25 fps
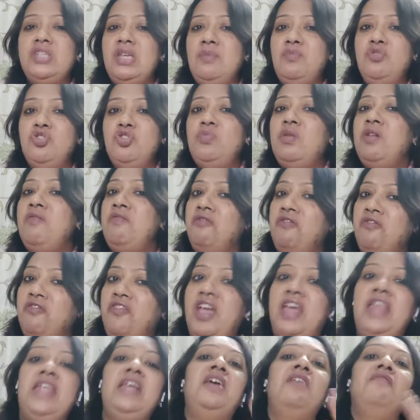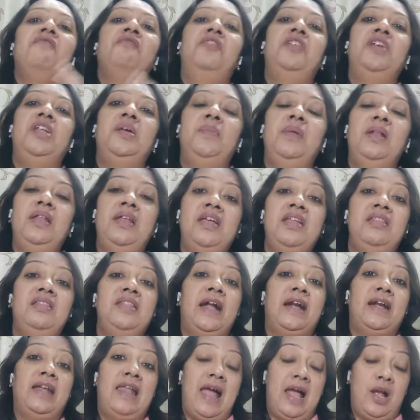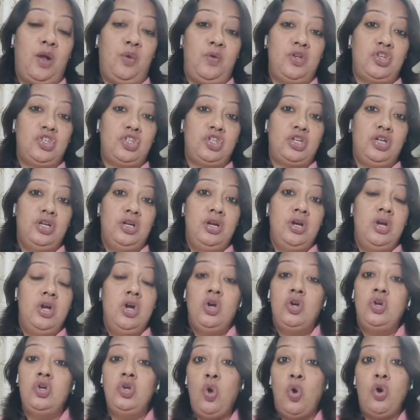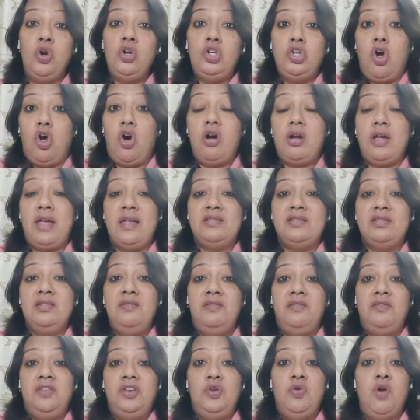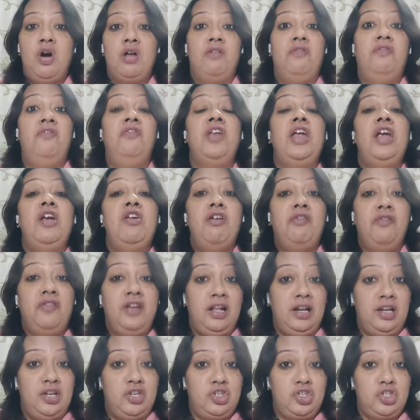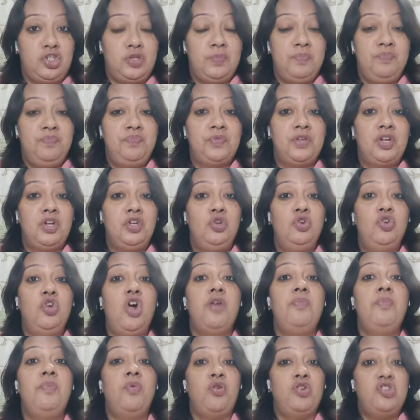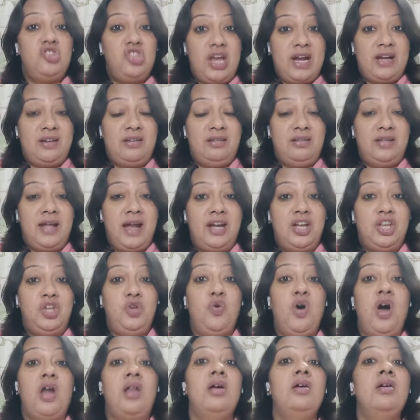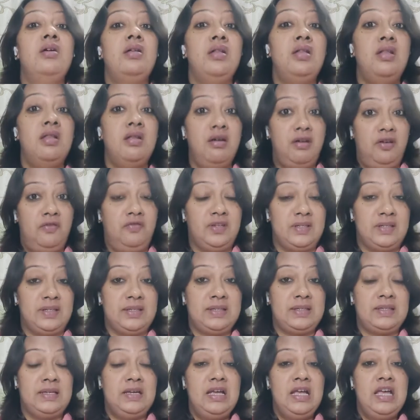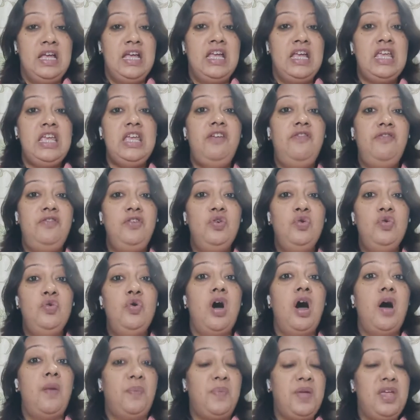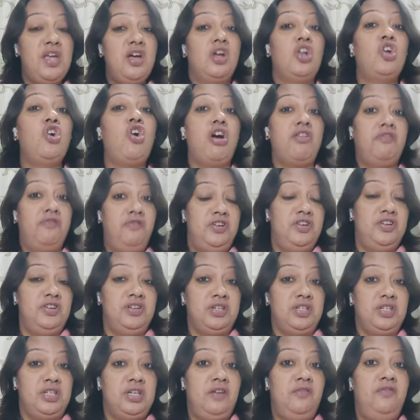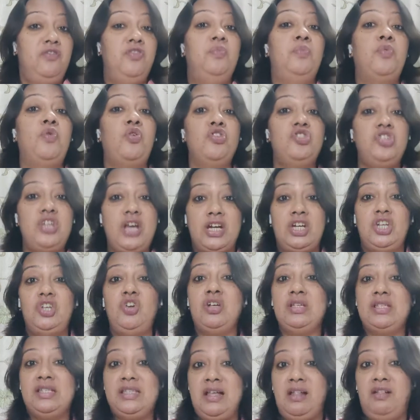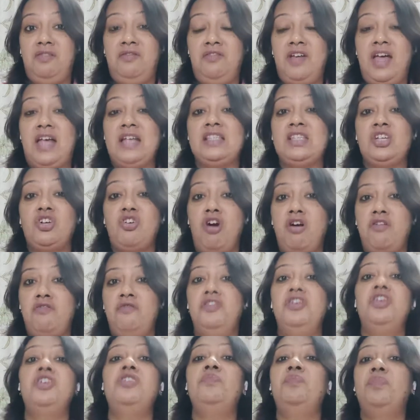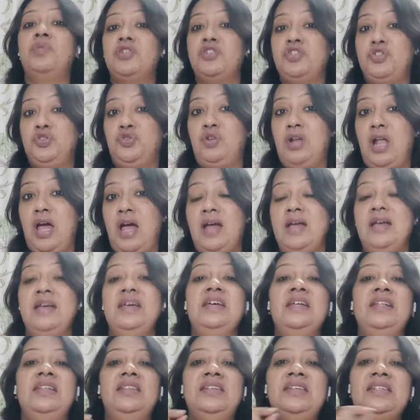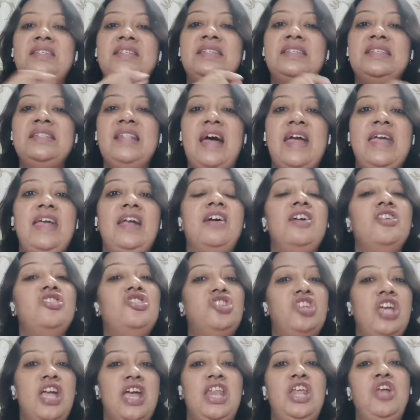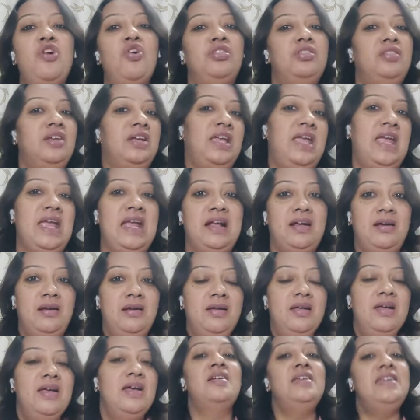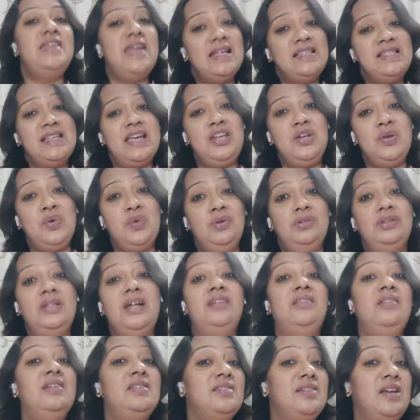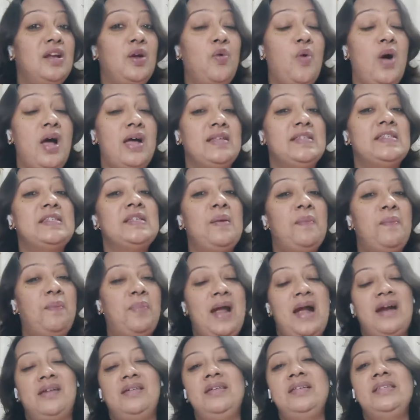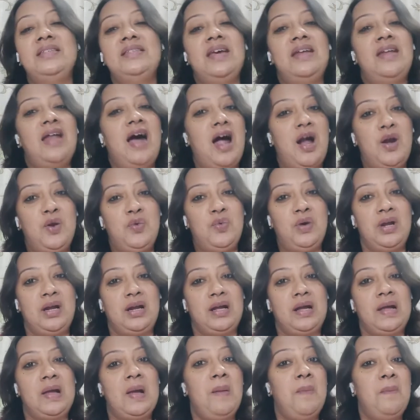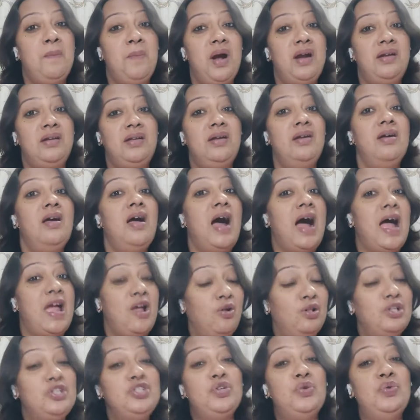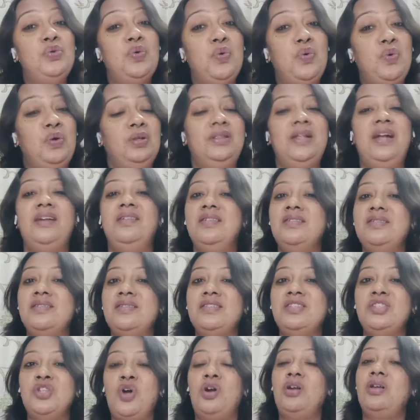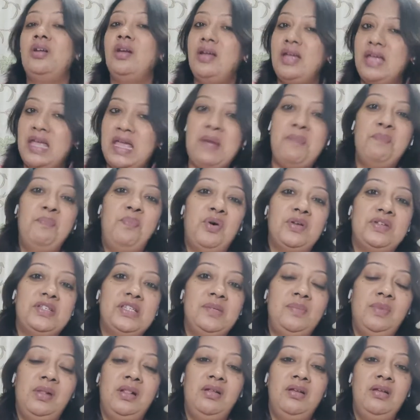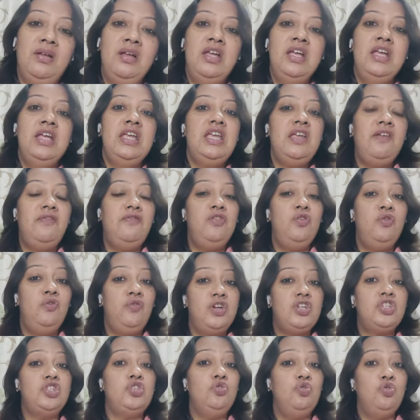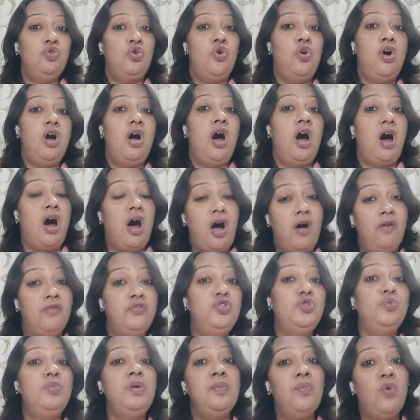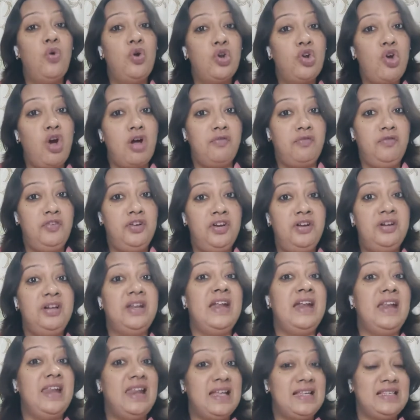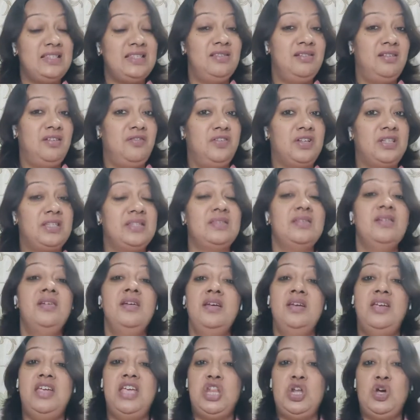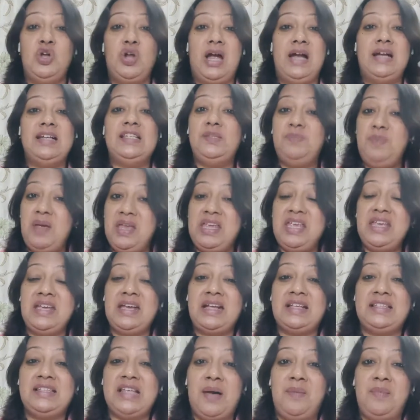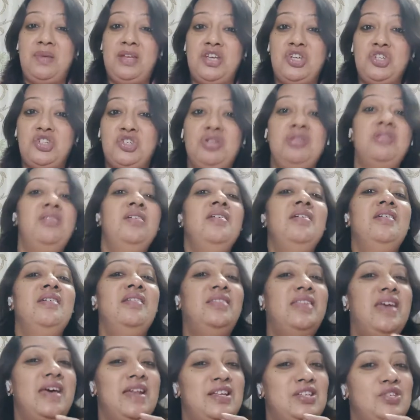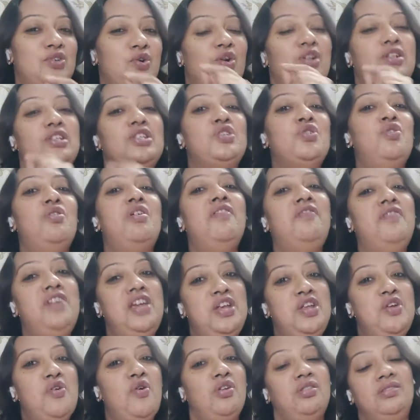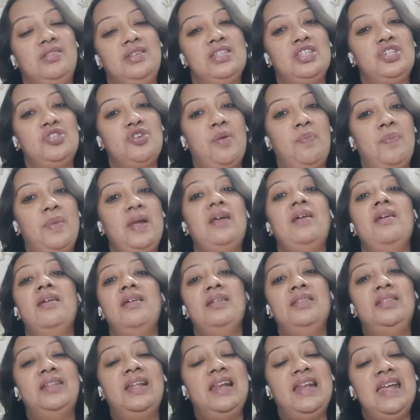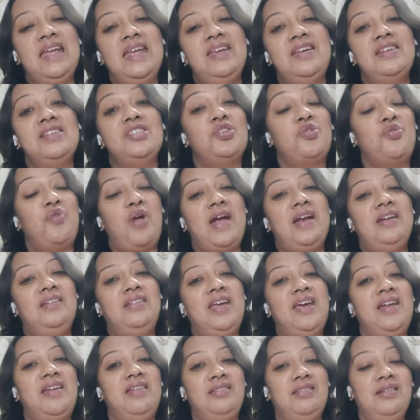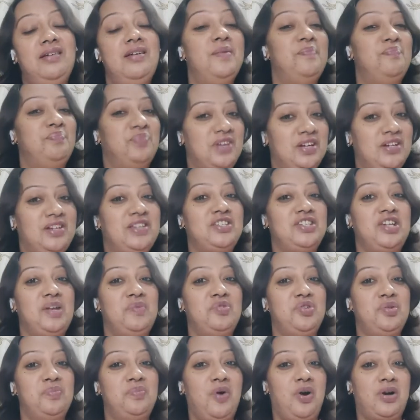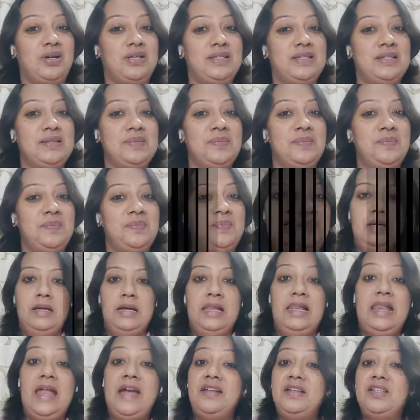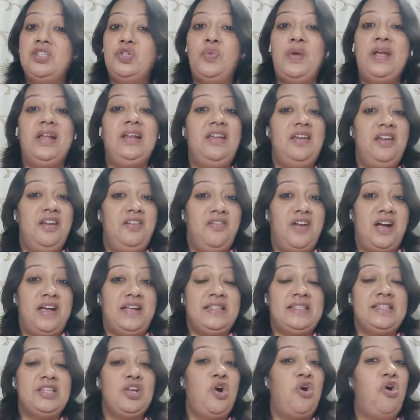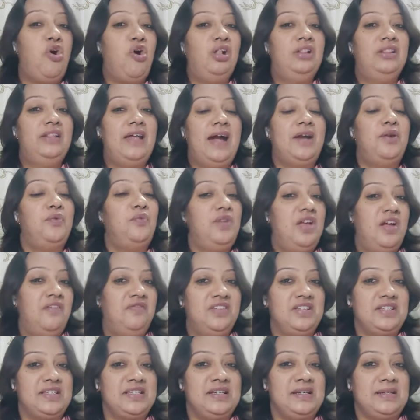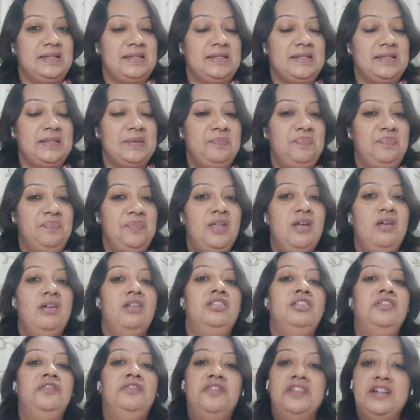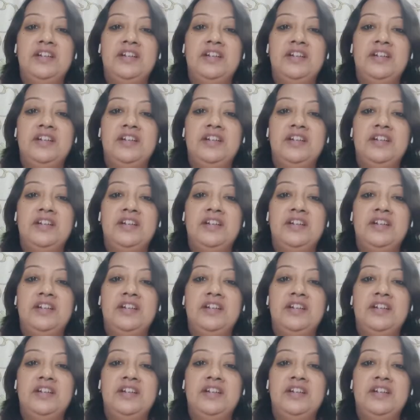seem to be very comfortable in that language. Don't talk as if you are afraid of English. Do not project that you are nervous. If you appear confident, if you project yourself as a confident persona, this is like a cherry on the cake. Yes, I know that this requires practice and hard work, but I also know that this is not impossible. If you wish to know how to be more confident and less nervous in your IELTS speaking examination, there is also a video on this topic. The link is right there in the description box. Let us quickly revise all that we have discussed. The